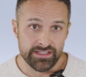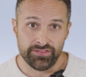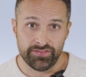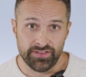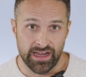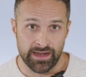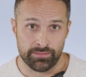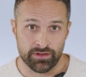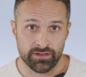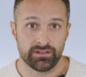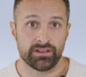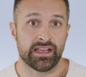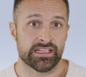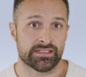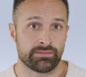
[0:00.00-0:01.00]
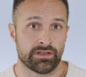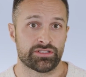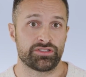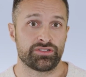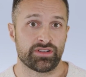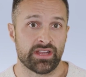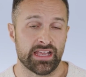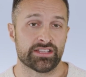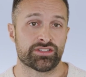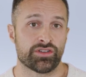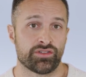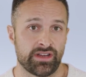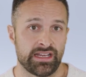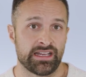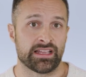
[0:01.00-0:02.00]
of fiber as much as you can so
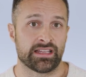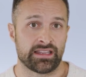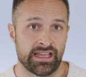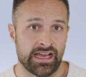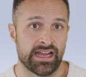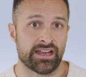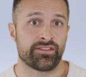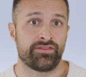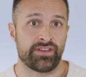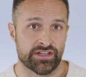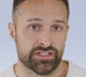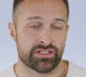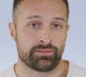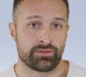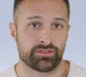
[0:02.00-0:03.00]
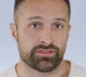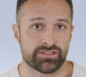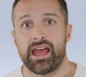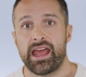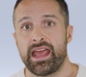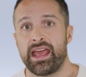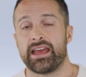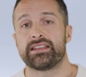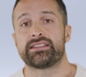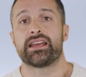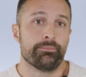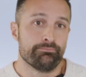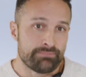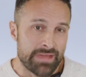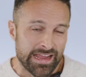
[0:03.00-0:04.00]
you're eating a lot of vegetables and
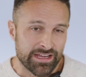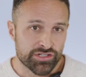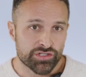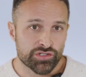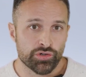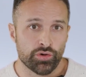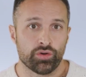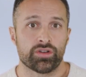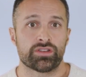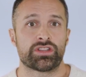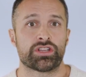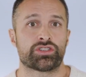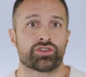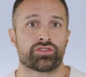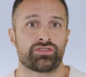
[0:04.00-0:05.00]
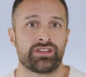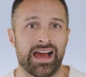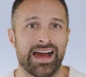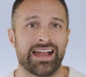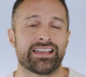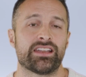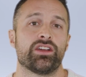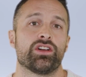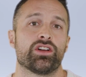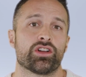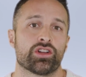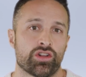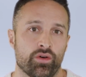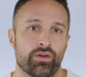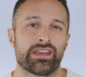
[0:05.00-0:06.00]
make sure that you're not
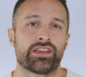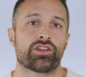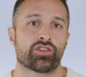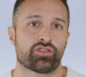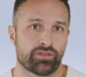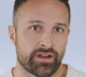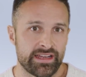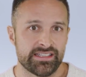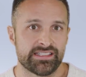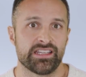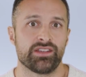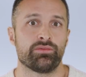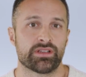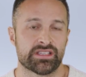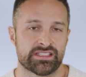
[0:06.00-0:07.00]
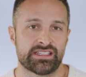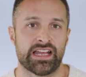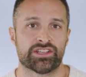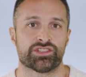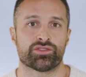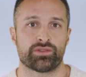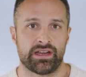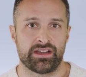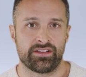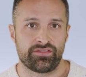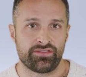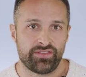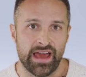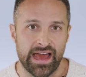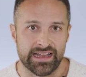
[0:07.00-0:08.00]
going crazy with saturated
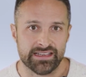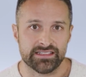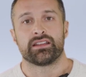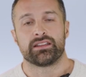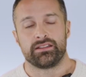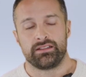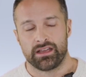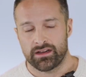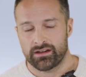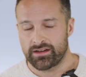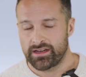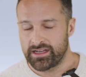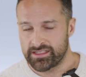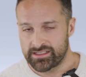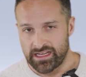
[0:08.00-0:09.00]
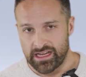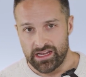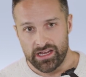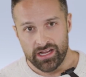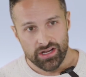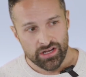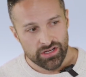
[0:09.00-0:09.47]
fat. There is a